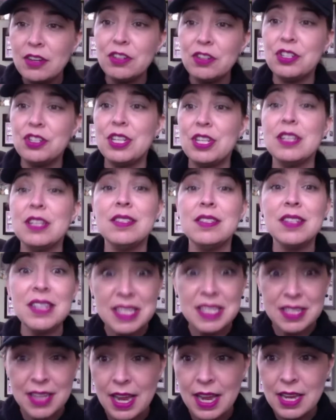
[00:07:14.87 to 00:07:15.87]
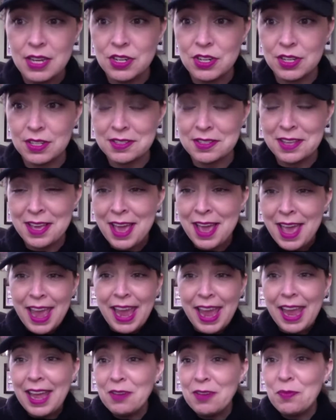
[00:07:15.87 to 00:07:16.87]
energy is contagious.
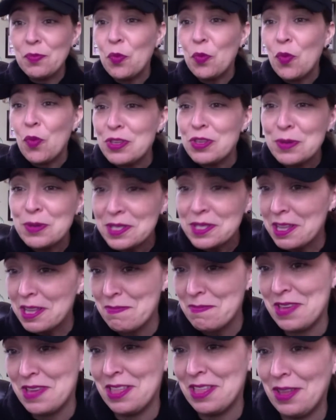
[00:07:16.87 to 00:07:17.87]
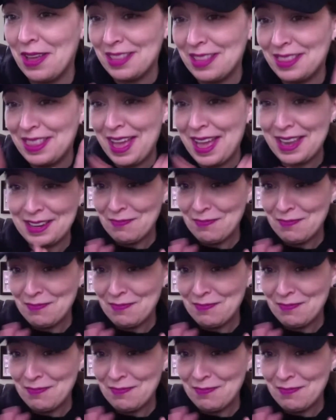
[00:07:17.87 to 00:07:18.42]
And when you sent me that